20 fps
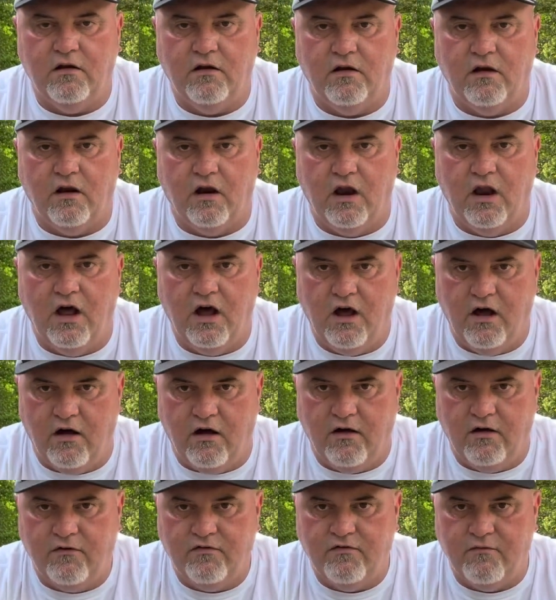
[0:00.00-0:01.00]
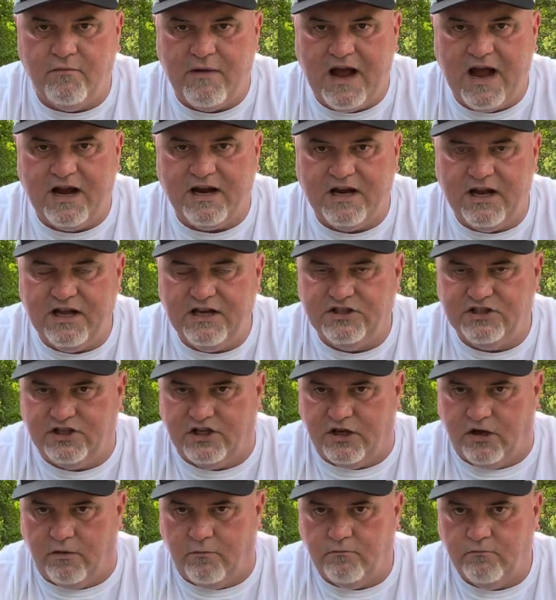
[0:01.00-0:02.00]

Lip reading: love magnesium.